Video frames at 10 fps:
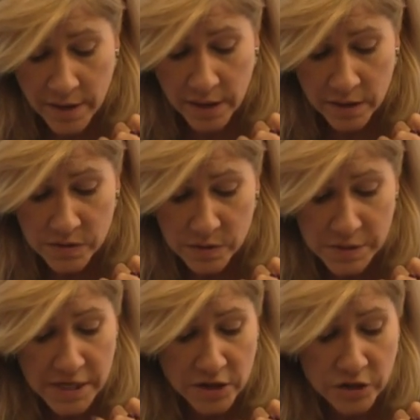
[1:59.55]
a
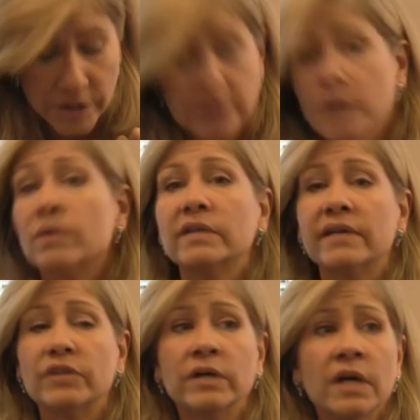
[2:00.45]
substantially lower
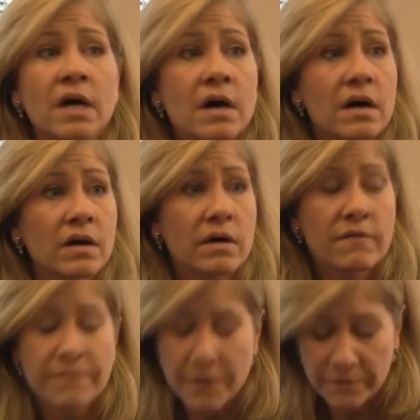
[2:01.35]
level.
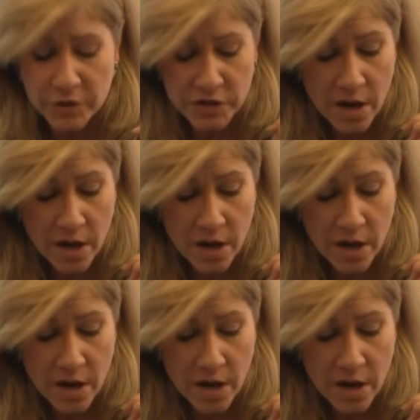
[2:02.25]
The first